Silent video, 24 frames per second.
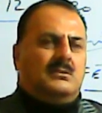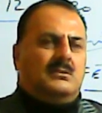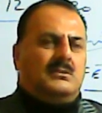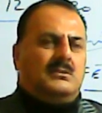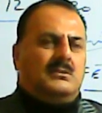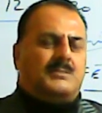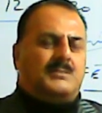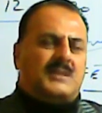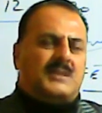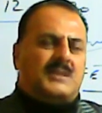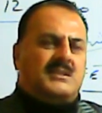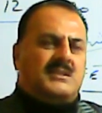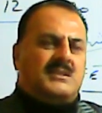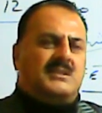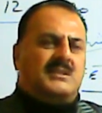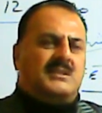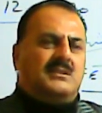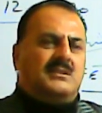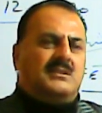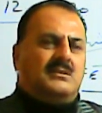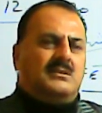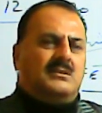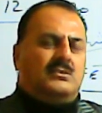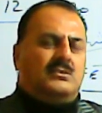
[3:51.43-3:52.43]

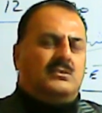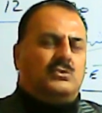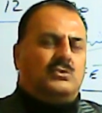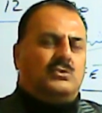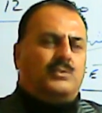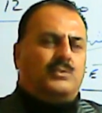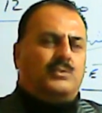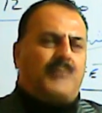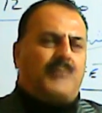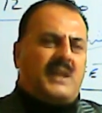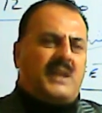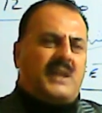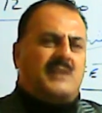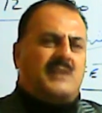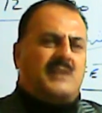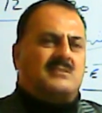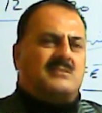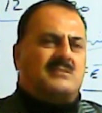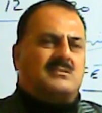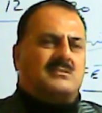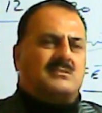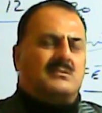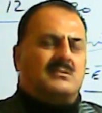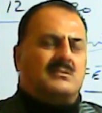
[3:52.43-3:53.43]
especially to
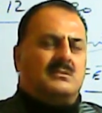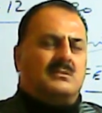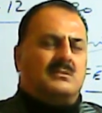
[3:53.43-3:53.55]
parents,